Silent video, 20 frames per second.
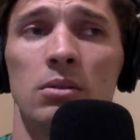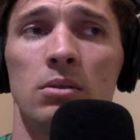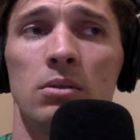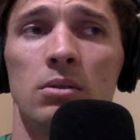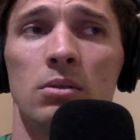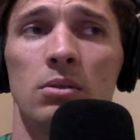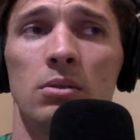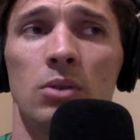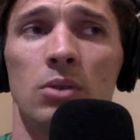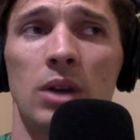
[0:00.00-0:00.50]

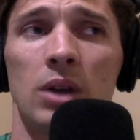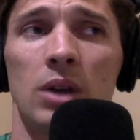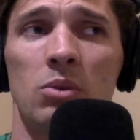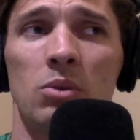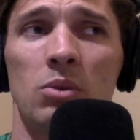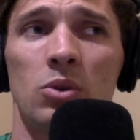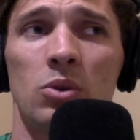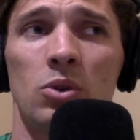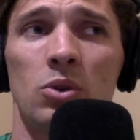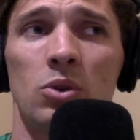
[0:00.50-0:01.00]
Okay,
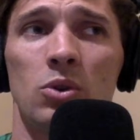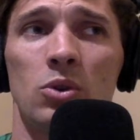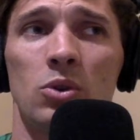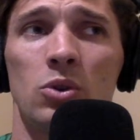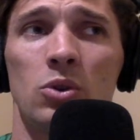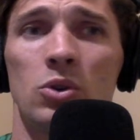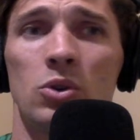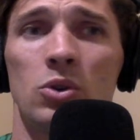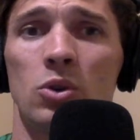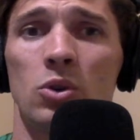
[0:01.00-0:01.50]
well,
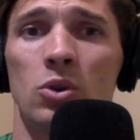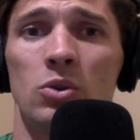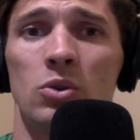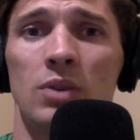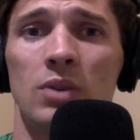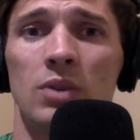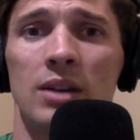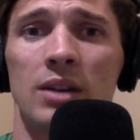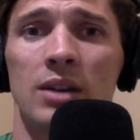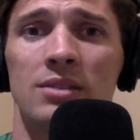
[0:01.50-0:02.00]
go do
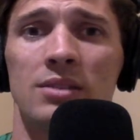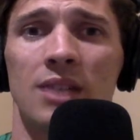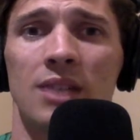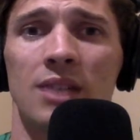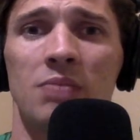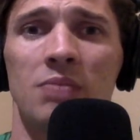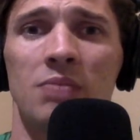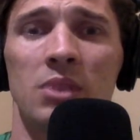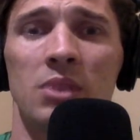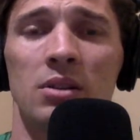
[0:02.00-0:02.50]
that
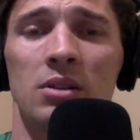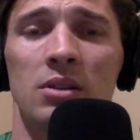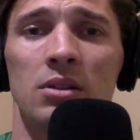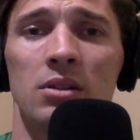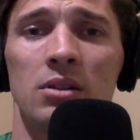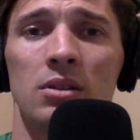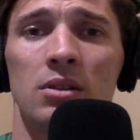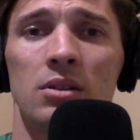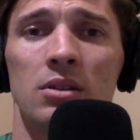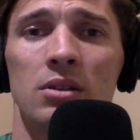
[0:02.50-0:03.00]
assignment
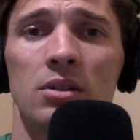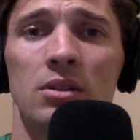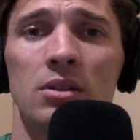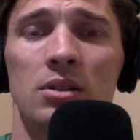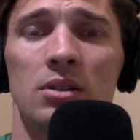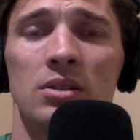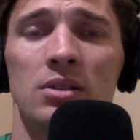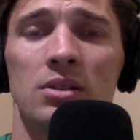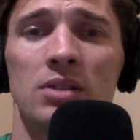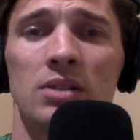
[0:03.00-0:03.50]

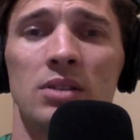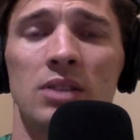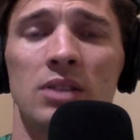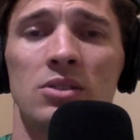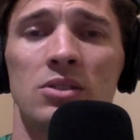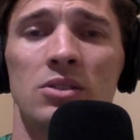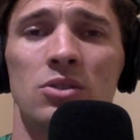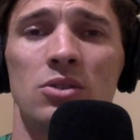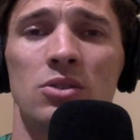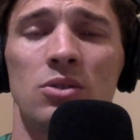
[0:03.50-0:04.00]
because that's
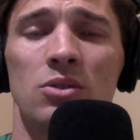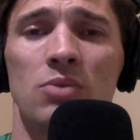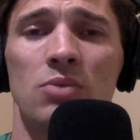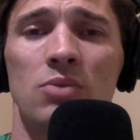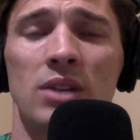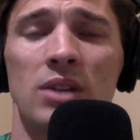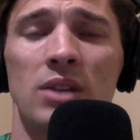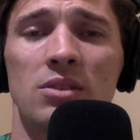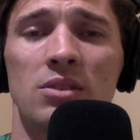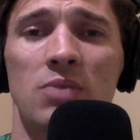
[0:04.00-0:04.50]
your
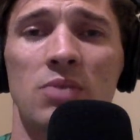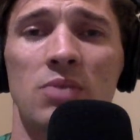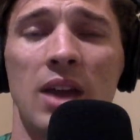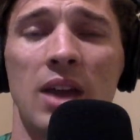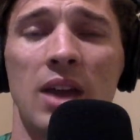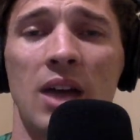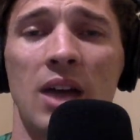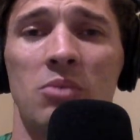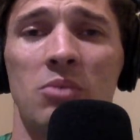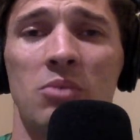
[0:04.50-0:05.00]
rest,
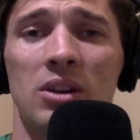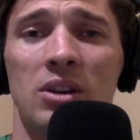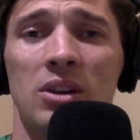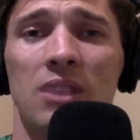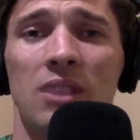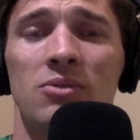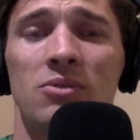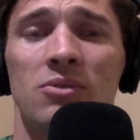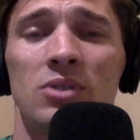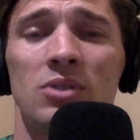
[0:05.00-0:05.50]
rehab,
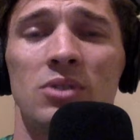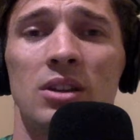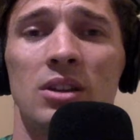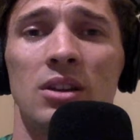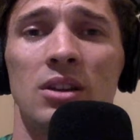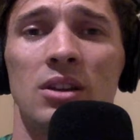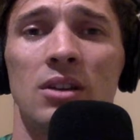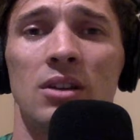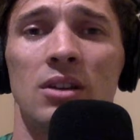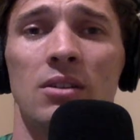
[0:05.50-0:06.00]
recovery.
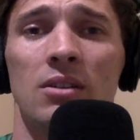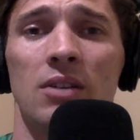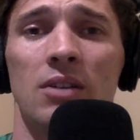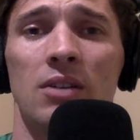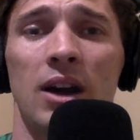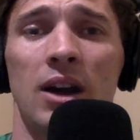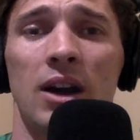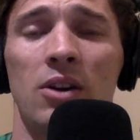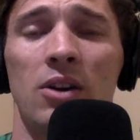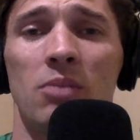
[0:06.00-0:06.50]

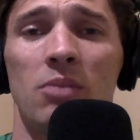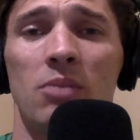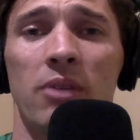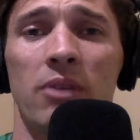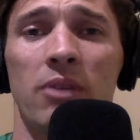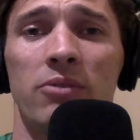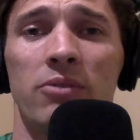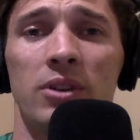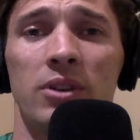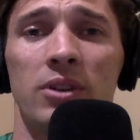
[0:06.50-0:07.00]
I hurt my
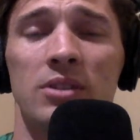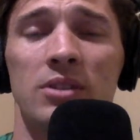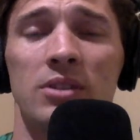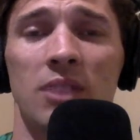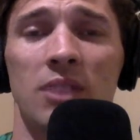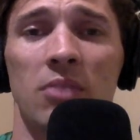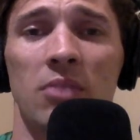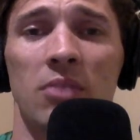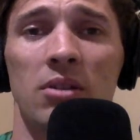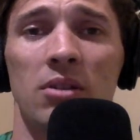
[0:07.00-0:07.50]
foot
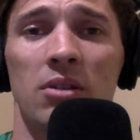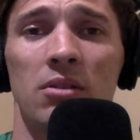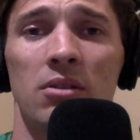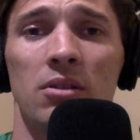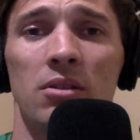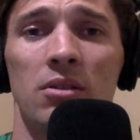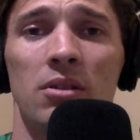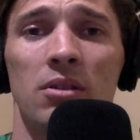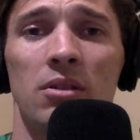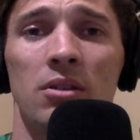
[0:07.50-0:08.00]
assignment.
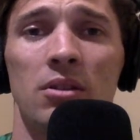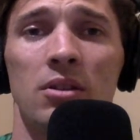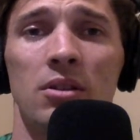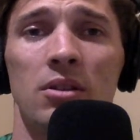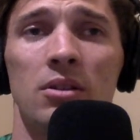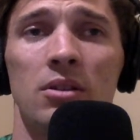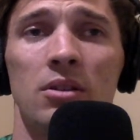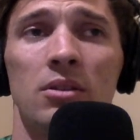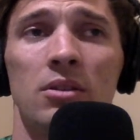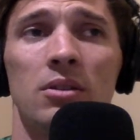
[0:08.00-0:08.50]

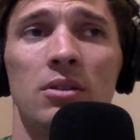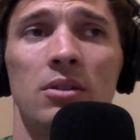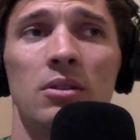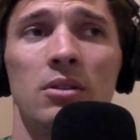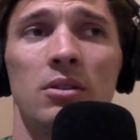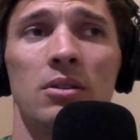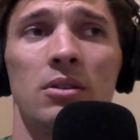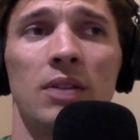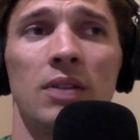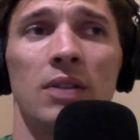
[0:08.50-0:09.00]

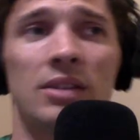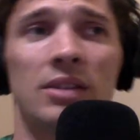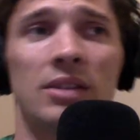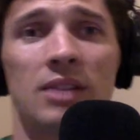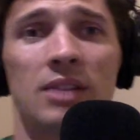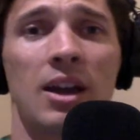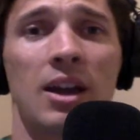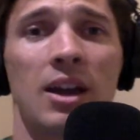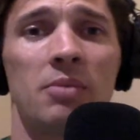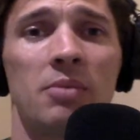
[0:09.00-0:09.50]
Next day
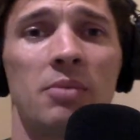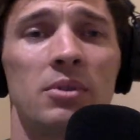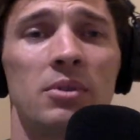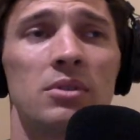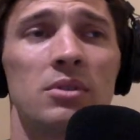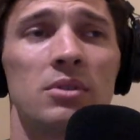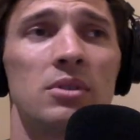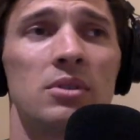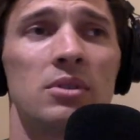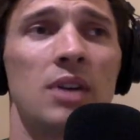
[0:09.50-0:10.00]

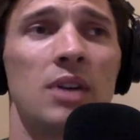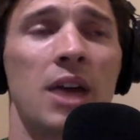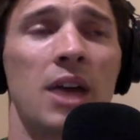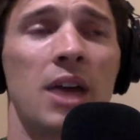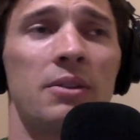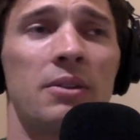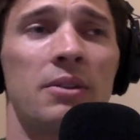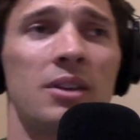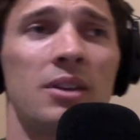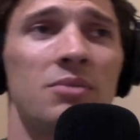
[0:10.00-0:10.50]
happens.
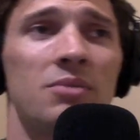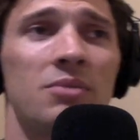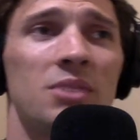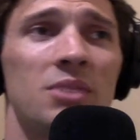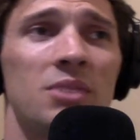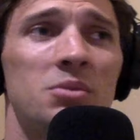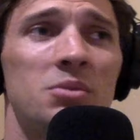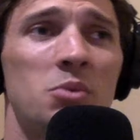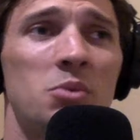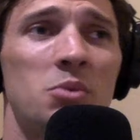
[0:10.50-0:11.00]
Athlete comes up
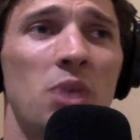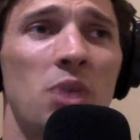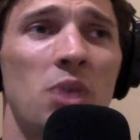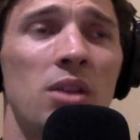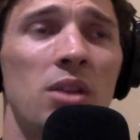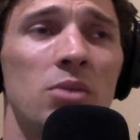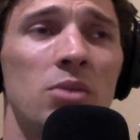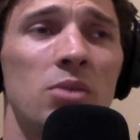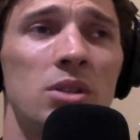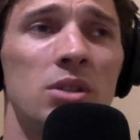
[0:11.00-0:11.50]
to me. Raleigh,
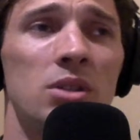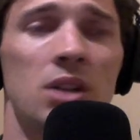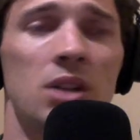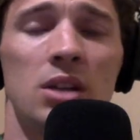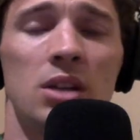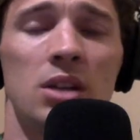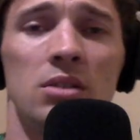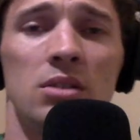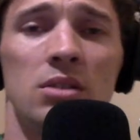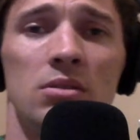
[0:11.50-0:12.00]
what should I
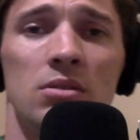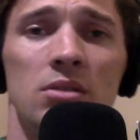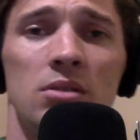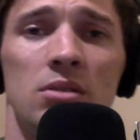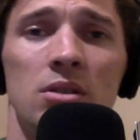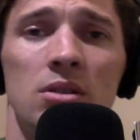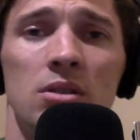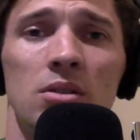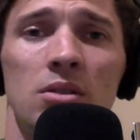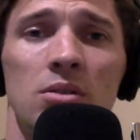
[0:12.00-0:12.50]
do?
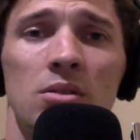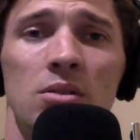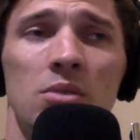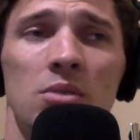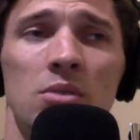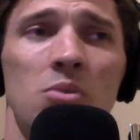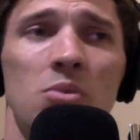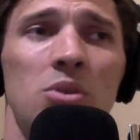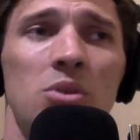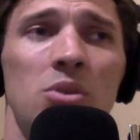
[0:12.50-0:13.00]
What do you
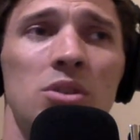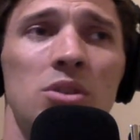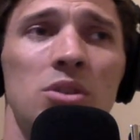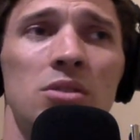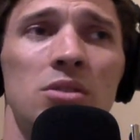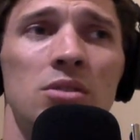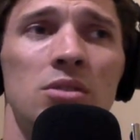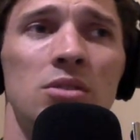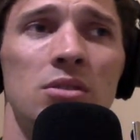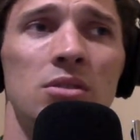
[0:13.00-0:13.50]
mean, what should you
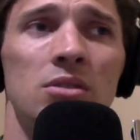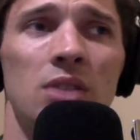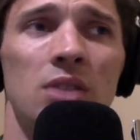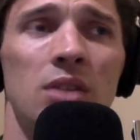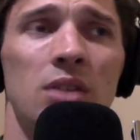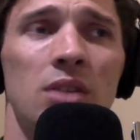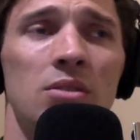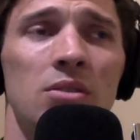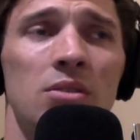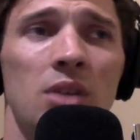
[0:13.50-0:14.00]
do? Yeah,
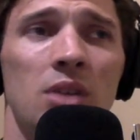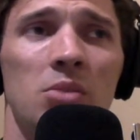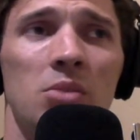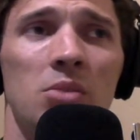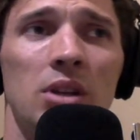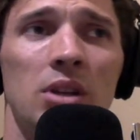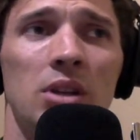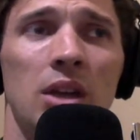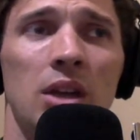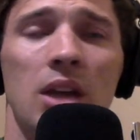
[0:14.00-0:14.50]
they're tumbling.
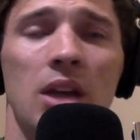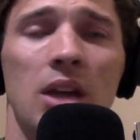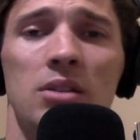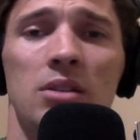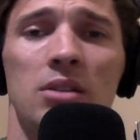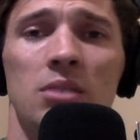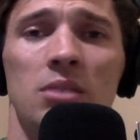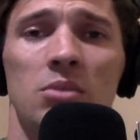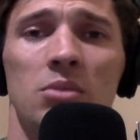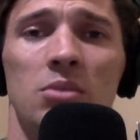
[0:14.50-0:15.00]
I can't
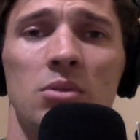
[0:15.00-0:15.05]
tumble.